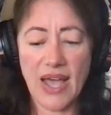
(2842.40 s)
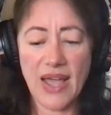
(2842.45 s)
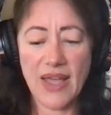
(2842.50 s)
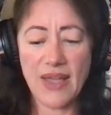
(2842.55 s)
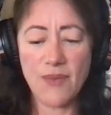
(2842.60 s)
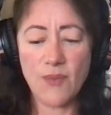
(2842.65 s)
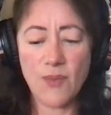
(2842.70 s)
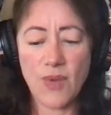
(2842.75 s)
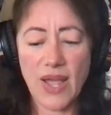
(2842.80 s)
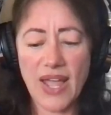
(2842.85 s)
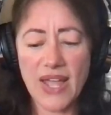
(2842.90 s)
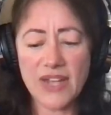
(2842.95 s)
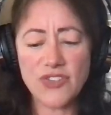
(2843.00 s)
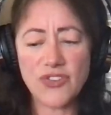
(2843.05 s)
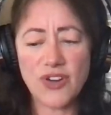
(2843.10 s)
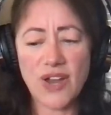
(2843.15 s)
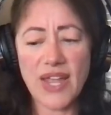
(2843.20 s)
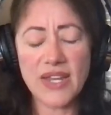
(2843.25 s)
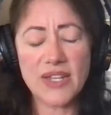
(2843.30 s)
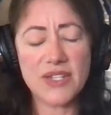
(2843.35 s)
I, I
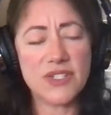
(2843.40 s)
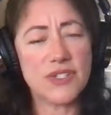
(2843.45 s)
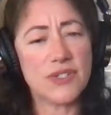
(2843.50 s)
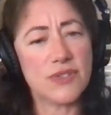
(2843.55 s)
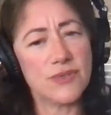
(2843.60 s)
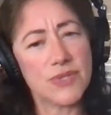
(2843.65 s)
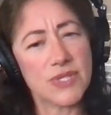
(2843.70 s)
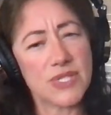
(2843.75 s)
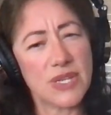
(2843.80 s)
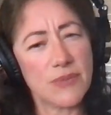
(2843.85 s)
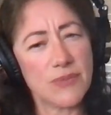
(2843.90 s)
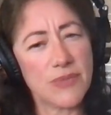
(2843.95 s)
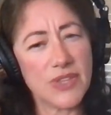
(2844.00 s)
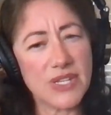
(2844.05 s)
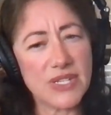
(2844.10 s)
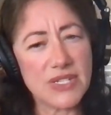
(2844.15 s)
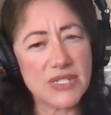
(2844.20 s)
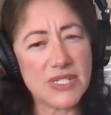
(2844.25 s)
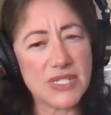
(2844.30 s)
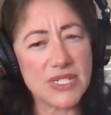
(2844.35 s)
try to do
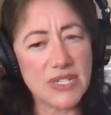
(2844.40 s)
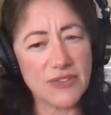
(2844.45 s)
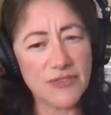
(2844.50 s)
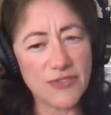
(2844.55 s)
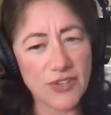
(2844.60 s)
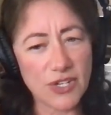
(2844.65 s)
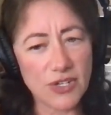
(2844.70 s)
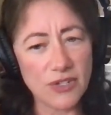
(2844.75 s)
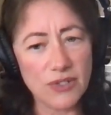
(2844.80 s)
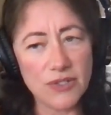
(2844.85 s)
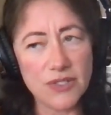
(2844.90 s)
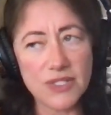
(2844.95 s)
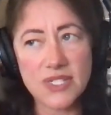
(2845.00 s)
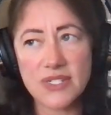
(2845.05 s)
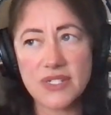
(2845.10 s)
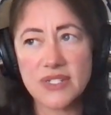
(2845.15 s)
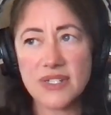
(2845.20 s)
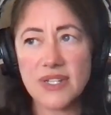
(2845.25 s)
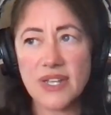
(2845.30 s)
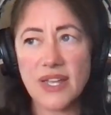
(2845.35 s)
something
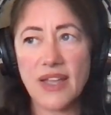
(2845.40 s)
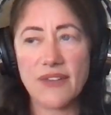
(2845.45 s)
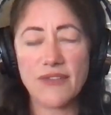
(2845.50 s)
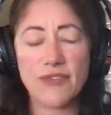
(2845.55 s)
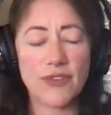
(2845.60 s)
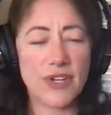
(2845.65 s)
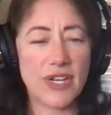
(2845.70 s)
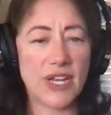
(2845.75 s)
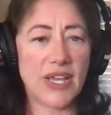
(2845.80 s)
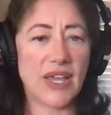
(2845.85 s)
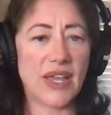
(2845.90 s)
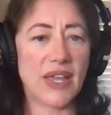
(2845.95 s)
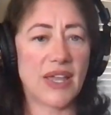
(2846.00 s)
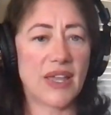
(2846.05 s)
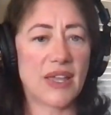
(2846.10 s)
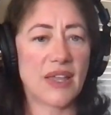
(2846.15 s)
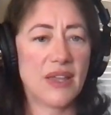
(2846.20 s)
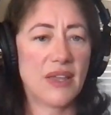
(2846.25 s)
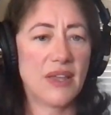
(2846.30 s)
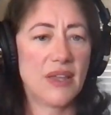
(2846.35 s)
difficult every
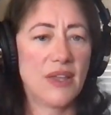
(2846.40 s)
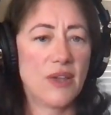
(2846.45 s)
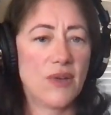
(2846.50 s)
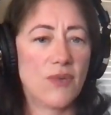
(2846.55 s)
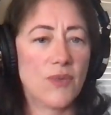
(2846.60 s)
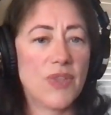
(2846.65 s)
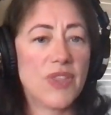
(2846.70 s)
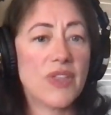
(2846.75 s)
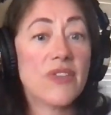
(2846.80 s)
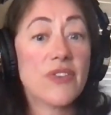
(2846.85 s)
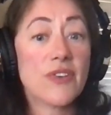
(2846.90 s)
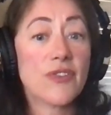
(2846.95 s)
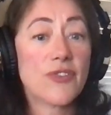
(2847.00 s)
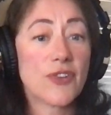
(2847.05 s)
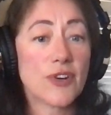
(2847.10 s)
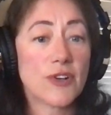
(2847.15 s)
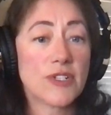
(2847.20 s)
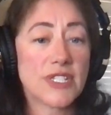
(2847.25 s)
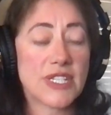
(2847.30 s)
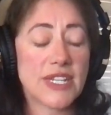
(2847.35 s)
day within the
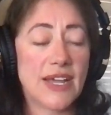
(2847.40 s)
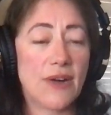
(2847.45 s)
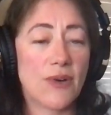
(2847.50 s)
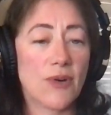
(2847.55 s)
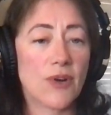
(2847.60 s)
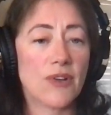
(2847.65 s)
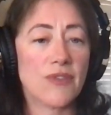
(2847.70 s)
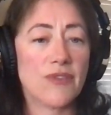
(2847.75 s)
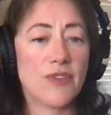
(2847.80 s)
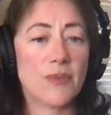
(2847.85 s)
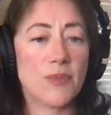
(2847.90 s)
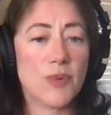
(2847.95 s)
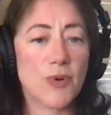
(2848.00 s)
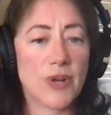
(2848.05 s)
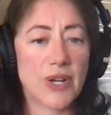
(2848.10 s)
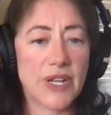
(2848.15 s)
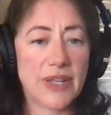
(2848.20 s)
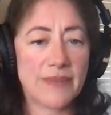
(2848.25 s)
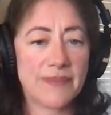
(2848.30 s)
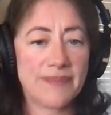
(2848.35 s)
first hour of the
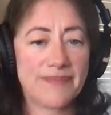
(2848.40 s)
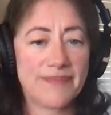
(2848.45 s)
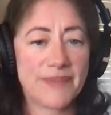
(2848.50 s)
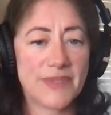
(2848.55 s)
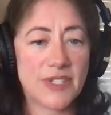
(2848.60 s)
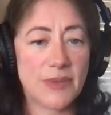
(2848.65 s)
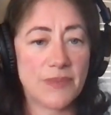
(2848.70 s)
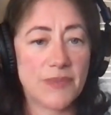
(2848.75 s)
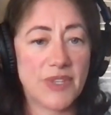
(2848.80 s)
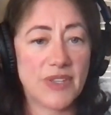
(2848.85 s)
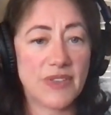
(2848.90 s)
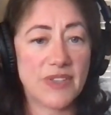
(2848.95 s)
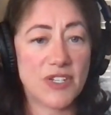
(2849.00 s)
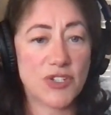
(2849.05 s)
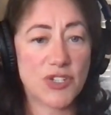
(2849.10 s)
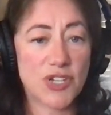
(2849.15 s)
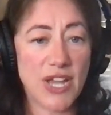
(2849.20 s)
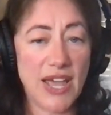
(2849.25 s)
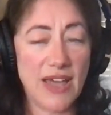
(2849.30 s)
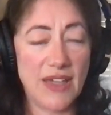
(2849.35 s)
morning. Something
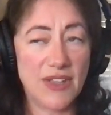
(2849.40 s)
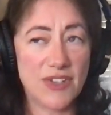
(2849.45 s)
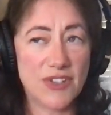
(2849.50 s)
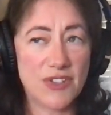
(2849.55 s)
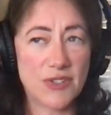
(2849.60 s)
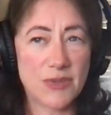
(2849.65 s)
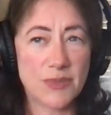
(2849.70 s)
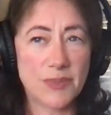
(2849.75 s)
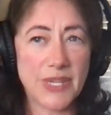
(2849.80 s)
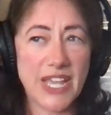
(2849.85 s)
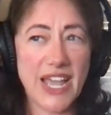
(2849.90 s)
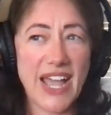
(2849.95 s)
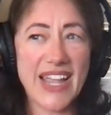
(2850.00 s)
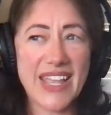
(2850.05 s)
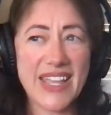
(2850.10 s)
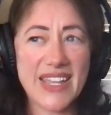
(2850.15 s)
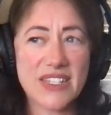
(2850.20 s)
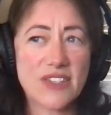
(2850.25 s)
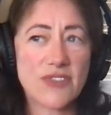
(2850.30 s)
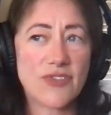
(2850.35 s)
that challenges me,
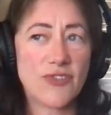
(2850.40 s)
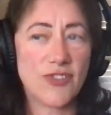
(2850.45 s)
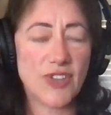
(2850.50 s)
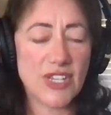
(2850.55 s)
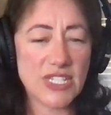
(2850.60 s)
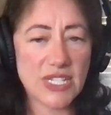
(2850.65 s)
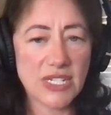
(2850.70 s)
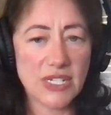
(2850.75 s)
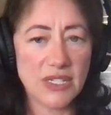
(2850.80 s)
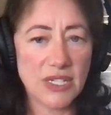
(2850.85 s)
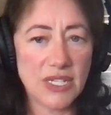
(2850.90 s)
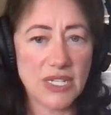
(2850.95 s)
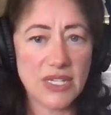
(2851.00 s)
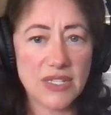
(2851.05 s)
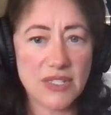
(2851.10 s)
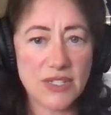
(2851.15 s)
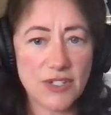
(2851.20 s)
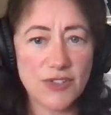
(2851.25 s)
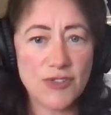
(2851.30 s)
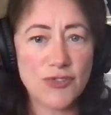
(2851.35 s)
I guess
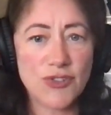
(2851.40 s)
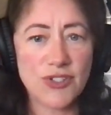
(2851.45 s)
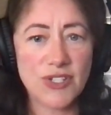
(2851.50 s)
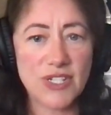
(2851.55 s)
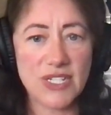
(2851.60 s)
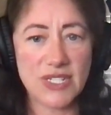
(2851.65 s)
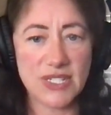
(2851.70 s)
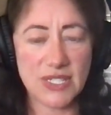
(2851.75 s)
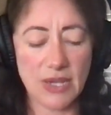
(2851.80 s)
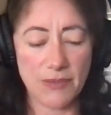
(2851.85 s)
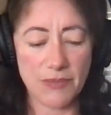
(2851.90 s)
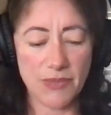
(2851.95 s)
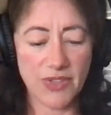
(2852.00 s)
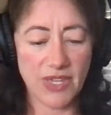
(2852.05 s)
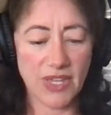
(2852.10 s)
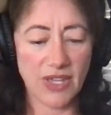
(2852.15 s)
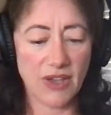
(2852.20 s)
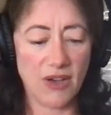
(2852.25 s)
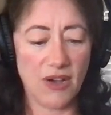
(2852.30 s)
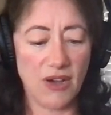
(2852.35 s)
physically. It's usually
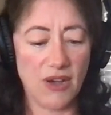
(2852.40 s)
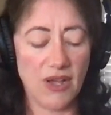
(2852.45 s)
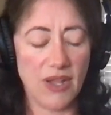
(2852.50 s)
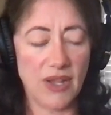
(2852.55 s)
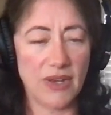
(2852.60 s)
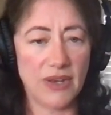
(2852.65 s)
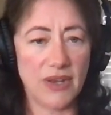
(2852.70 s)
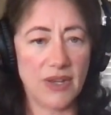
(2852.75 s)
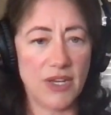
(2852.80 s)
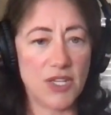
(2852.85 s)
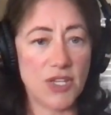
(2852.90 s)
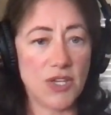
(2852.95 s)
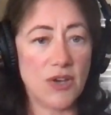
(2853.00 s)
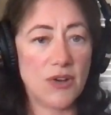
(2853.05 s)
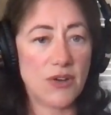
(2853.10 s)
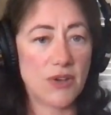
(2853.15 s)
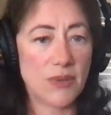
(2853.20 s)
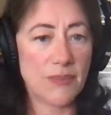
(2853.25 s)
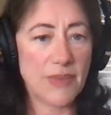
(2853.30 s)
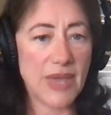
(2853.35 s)
something on a
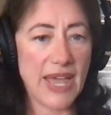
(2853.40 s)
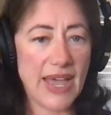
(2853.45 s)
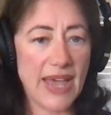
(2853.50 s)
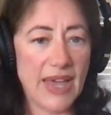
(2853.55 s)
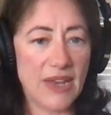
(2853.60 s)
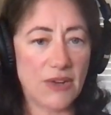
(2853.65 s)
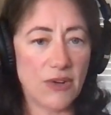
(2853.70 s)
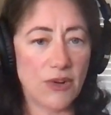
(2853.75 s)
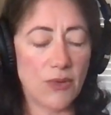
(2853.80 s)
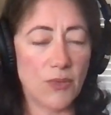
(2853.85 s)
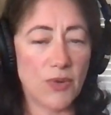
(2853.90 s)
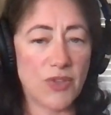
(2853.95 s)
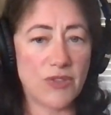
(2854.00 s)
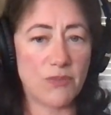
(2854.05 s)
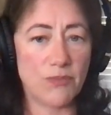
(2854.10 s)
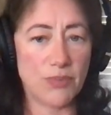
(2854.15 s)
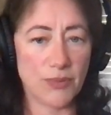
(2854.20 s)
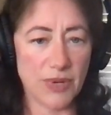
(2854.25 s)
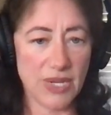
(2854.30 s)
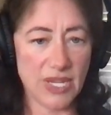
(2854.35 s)
yoga mat or
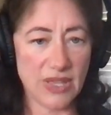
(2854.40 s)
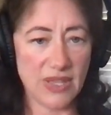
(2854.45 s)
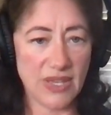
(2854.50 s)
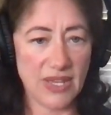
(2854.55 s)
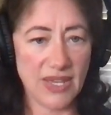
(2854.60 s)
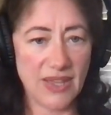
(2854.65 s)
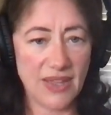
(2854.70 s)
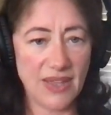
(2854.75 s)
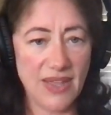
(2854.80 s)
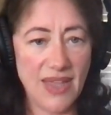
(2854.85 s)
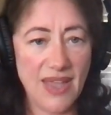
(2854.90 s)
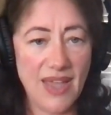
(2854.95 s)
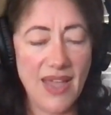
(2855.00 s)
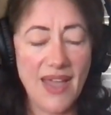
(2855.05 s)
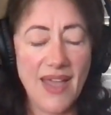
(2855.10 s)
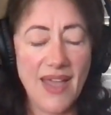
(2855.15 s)
with breathing.